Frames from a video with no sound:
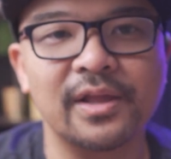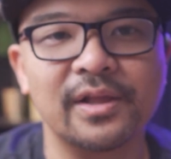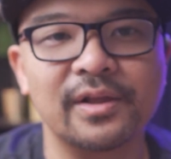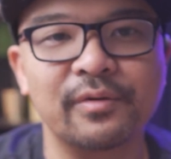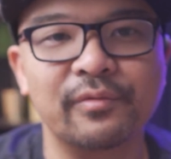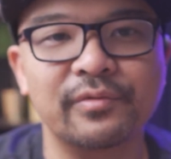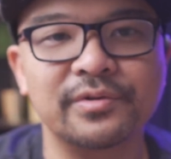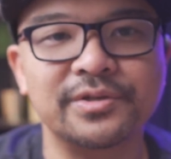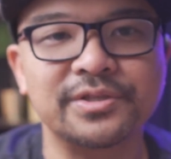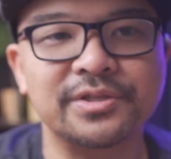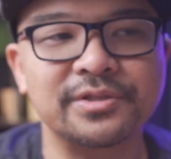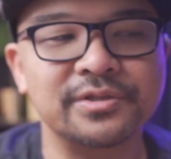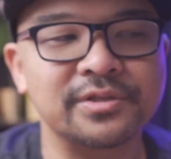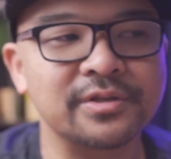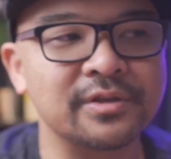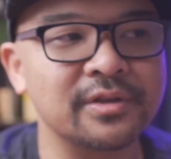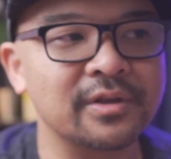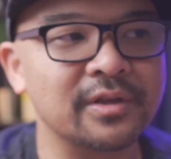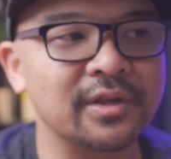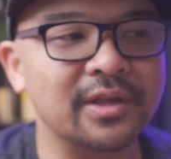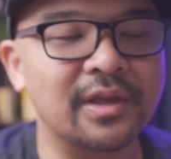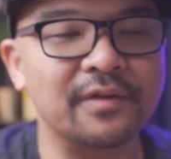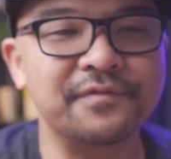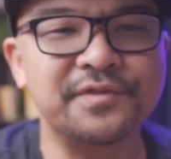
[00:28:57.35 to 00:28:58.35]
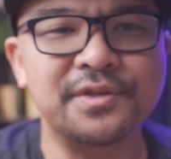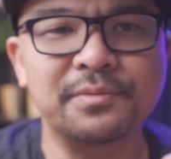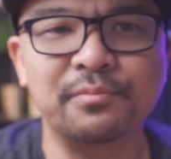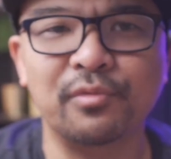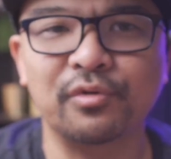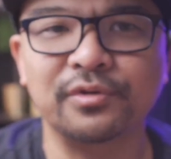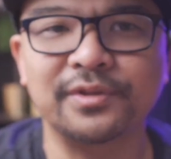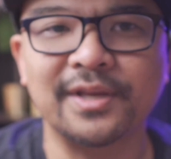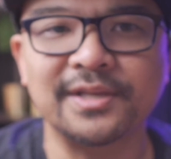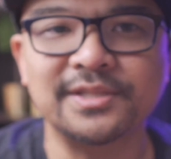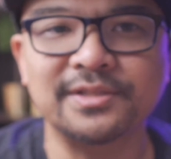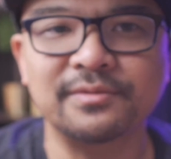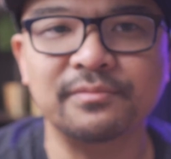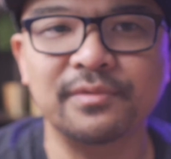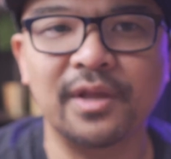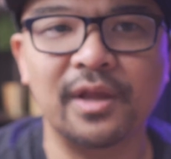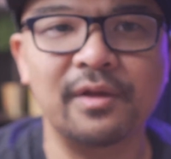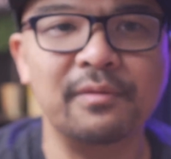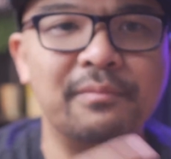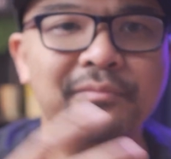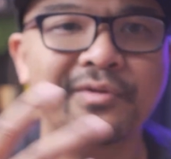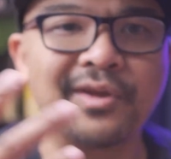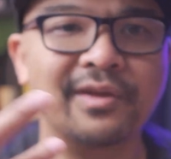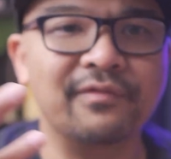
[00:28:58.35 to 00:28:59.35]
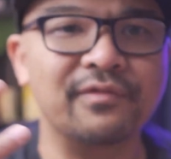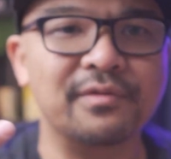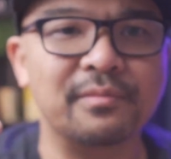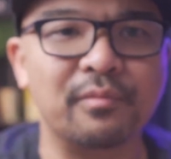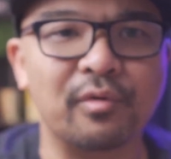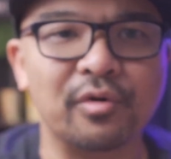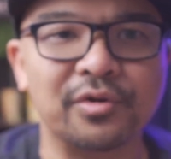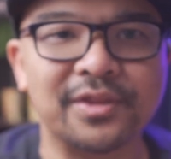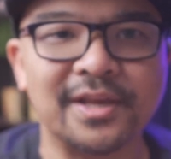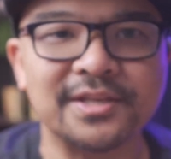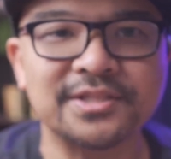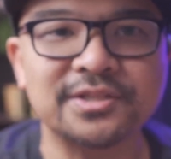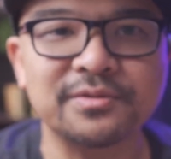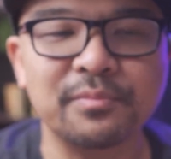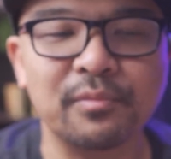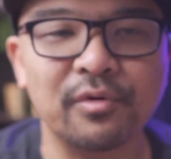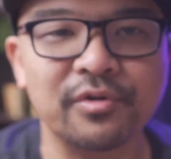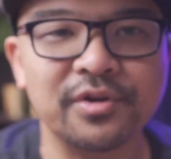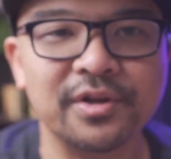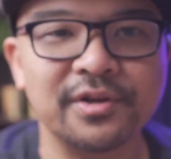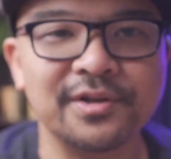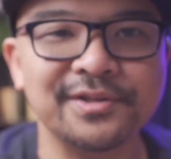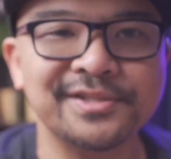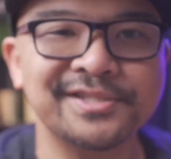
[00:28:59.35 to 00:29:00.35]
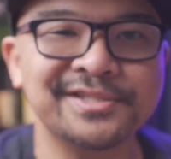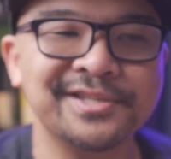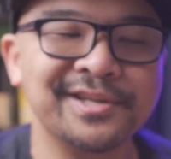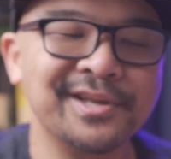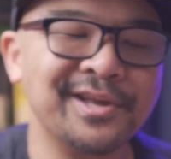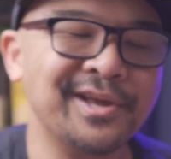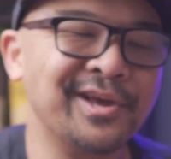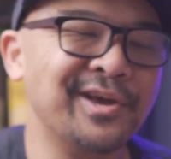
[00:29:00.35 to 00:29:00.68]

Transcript: which gives you more they could give you more testimonials,